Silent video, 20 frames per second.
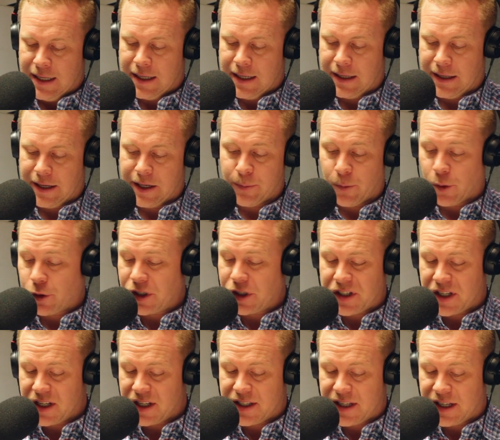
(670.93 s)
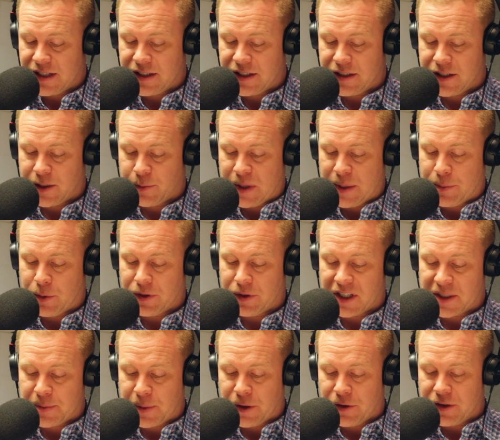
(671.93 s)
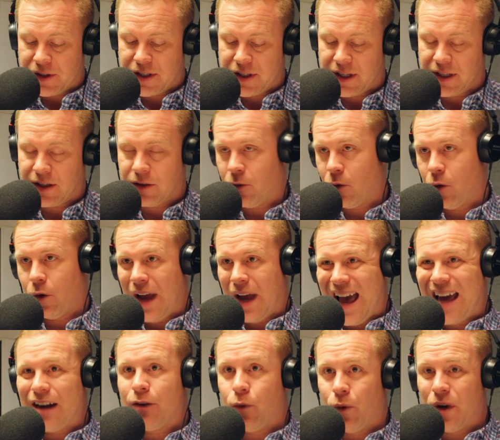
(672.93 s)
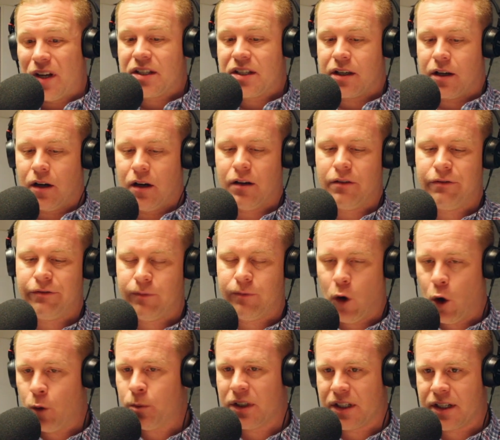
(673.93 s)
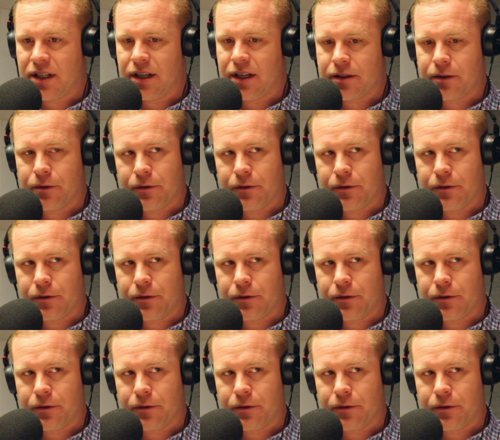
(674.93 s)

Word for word: uh, in emergency assistance to people experiencing or at risk of homelessness.